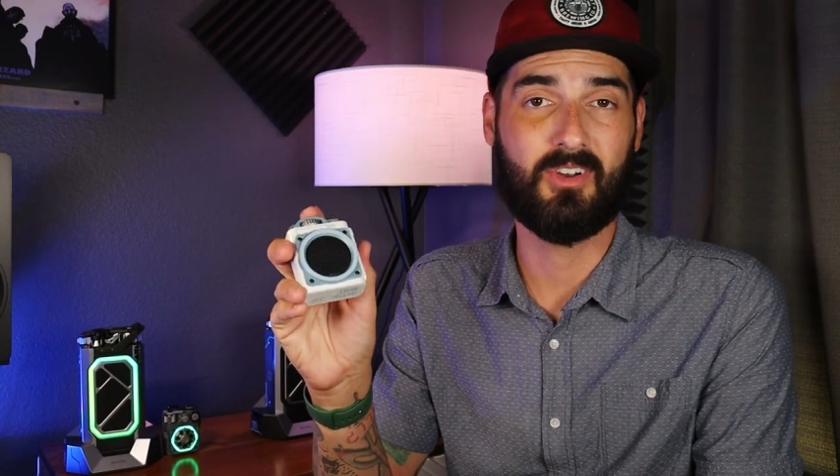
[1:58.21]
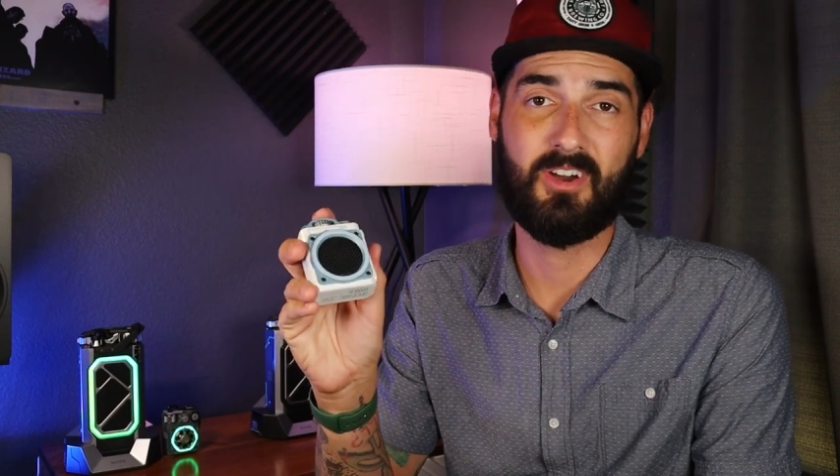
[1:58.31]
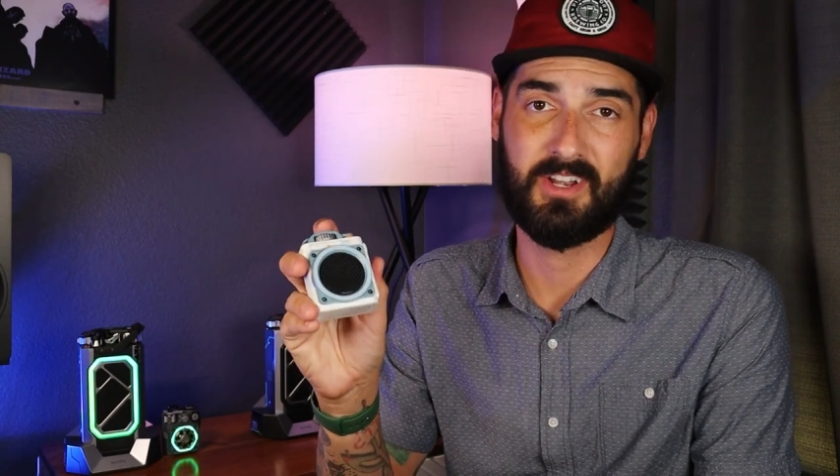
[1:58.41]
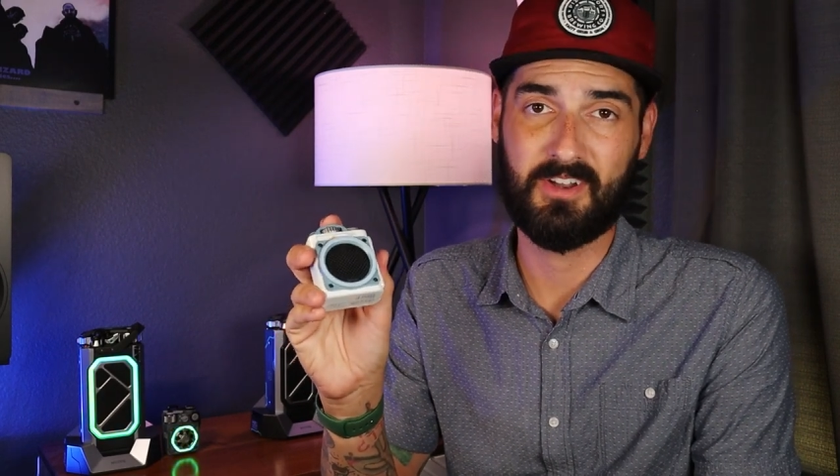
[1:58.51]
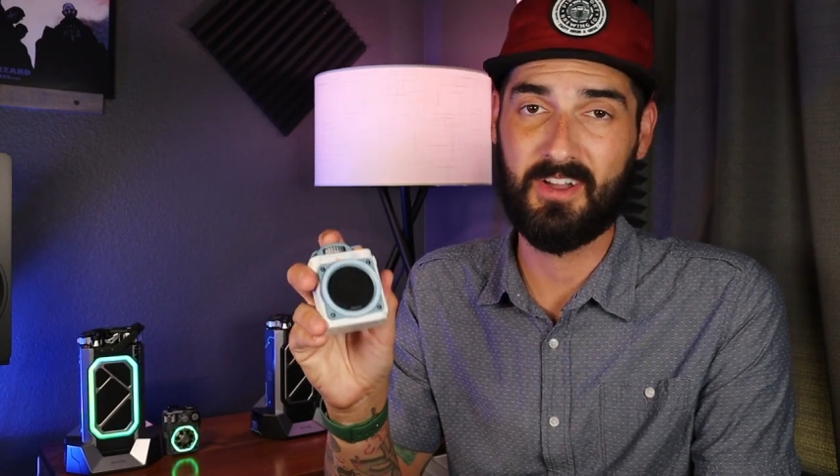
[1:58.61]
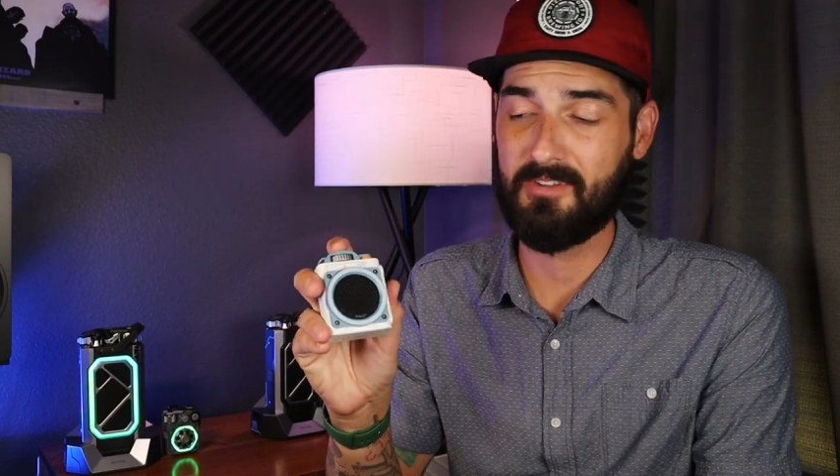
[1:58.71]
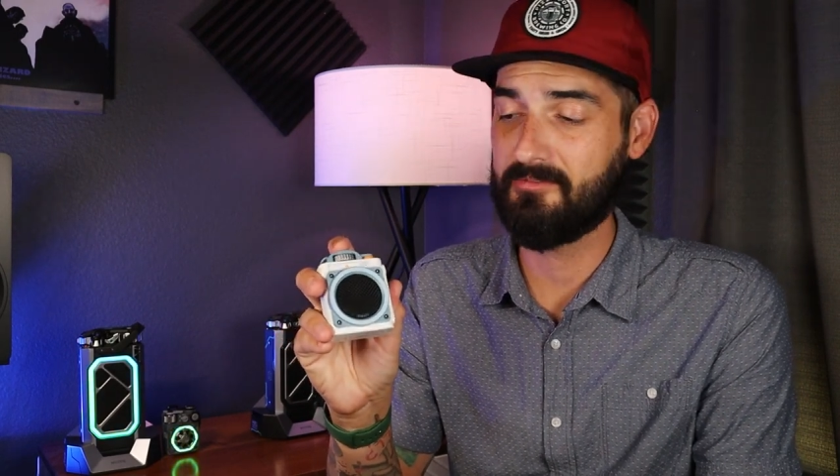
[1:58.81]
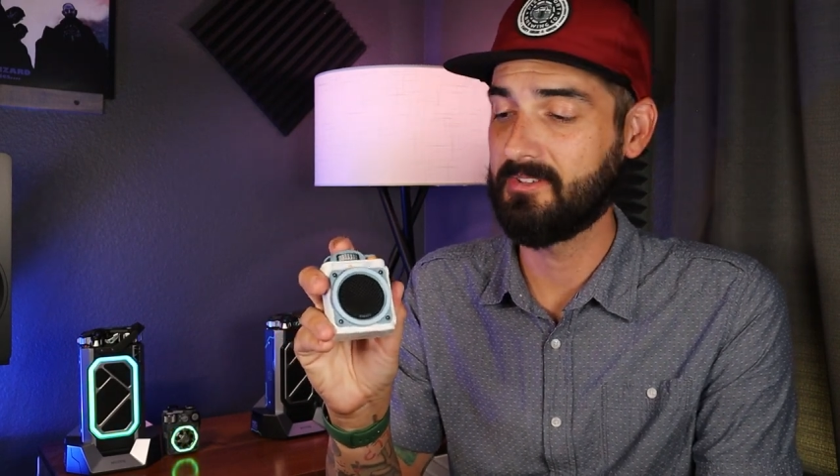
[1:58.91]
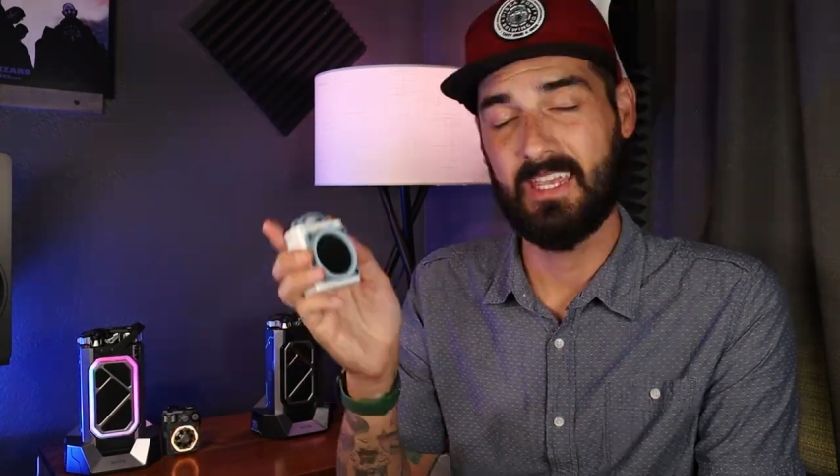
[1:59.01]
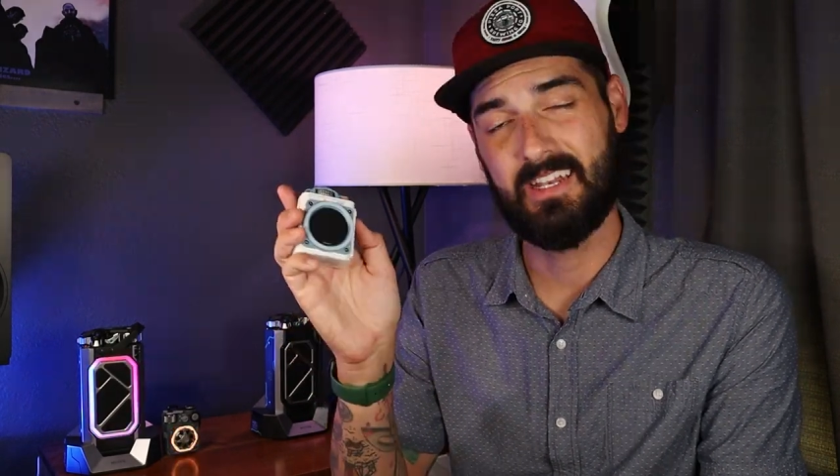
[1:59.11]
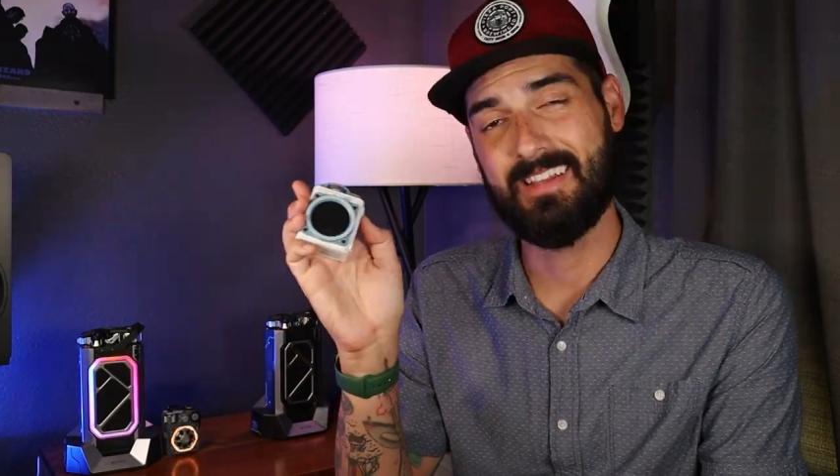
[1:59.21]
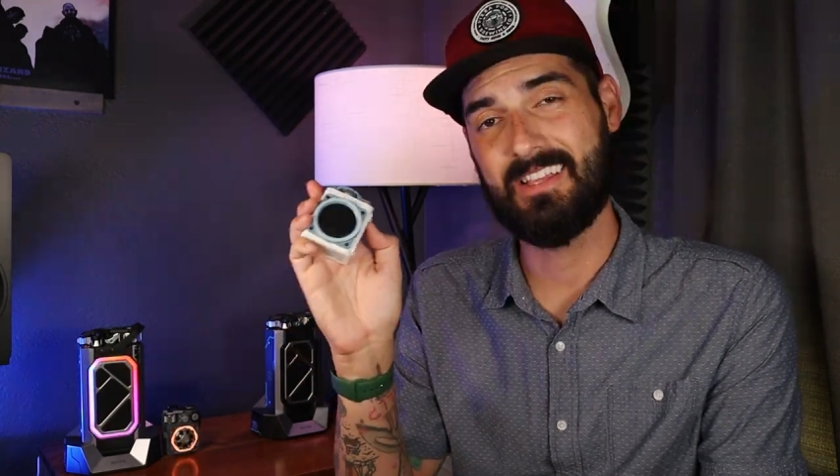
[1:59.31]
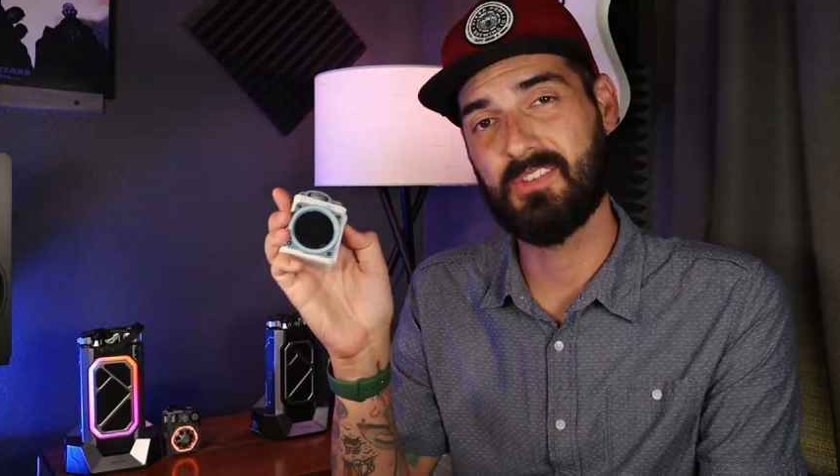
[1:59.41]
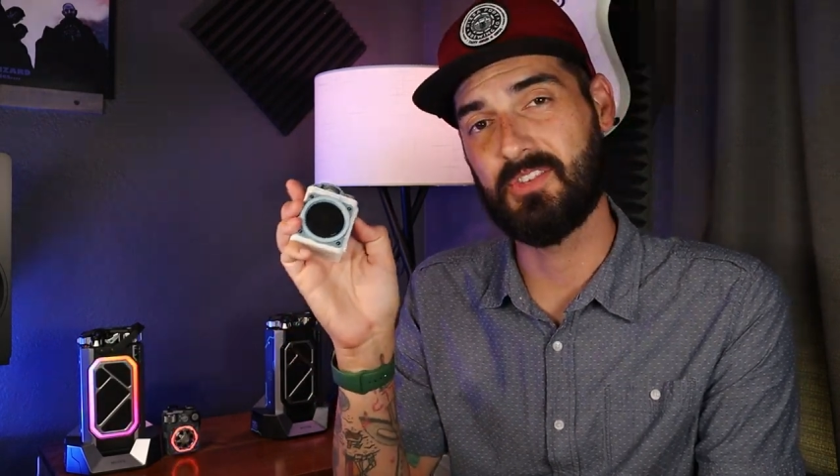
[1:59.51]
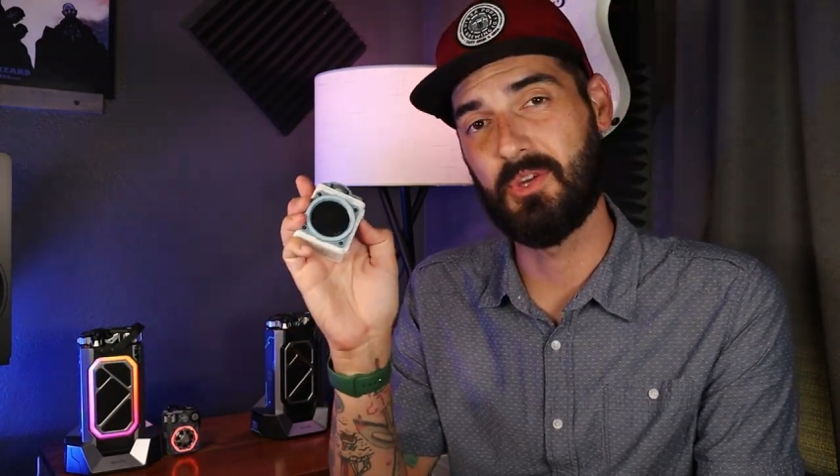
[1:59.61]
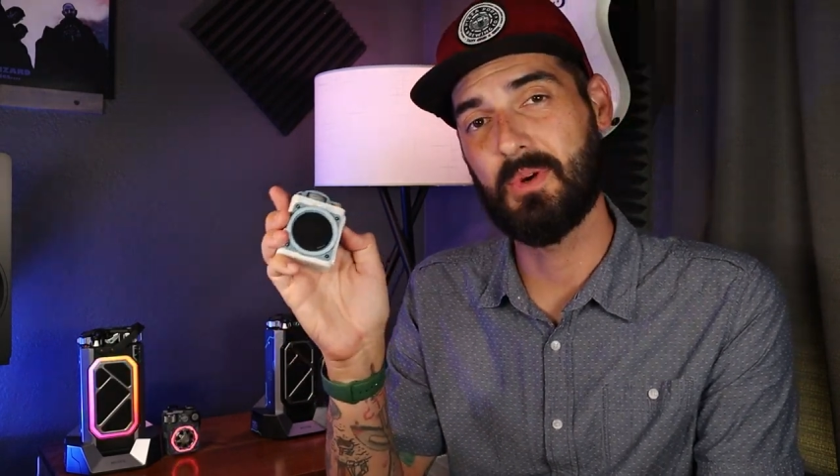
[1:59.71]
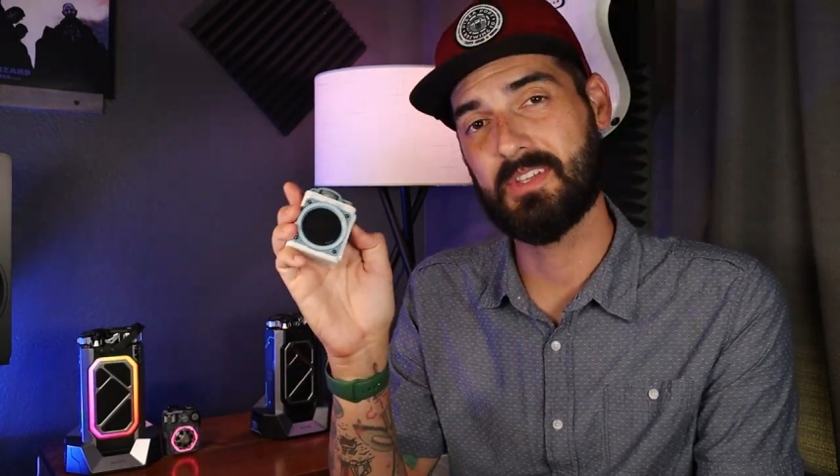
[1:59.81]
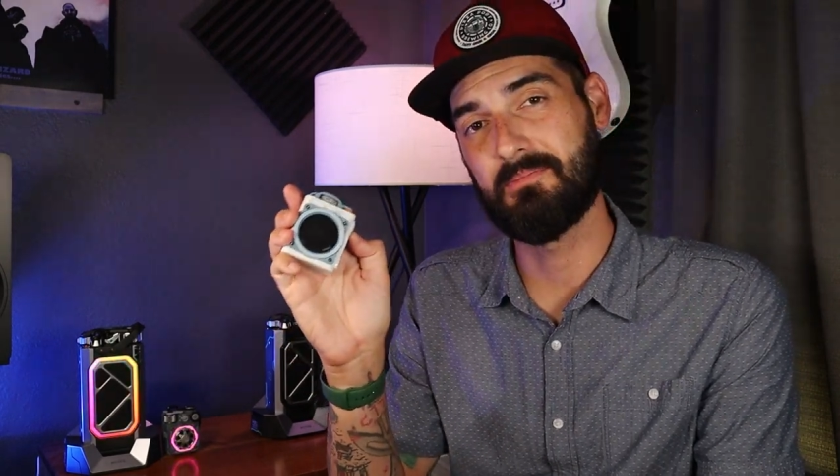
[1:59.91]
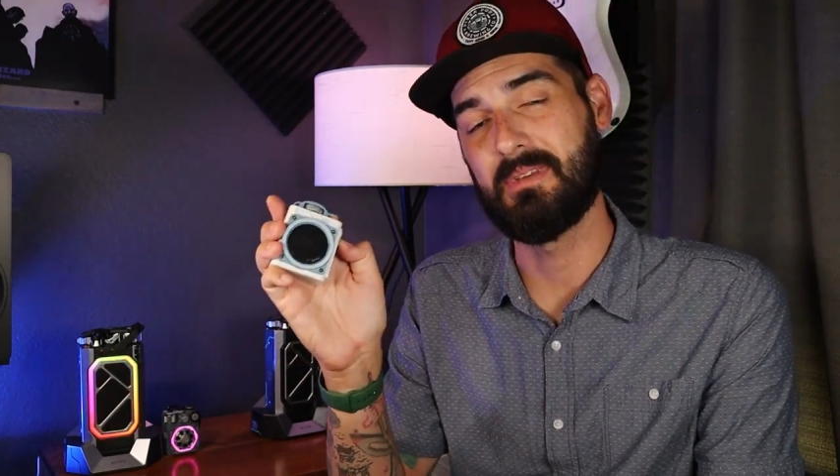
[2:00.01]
on and off, and it is U S